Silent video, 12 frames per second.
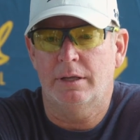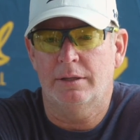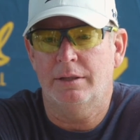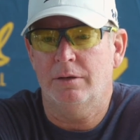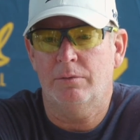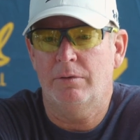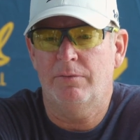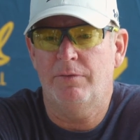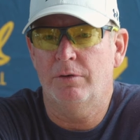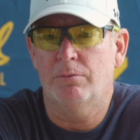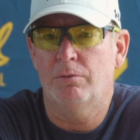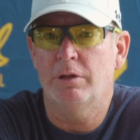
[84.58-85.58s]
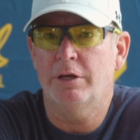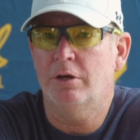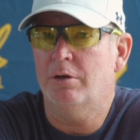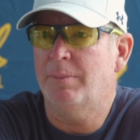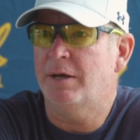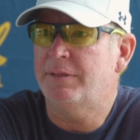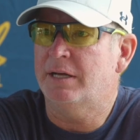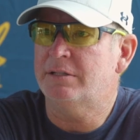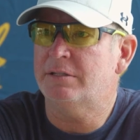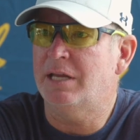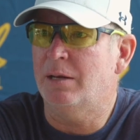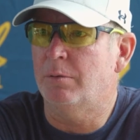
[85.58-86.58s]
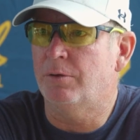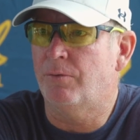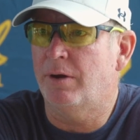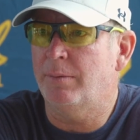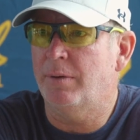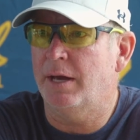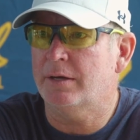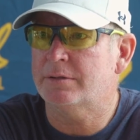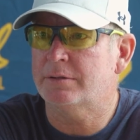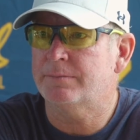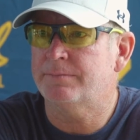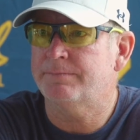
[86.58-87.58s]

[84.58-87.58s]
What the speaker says: I think we feel really good about that stable of running backs.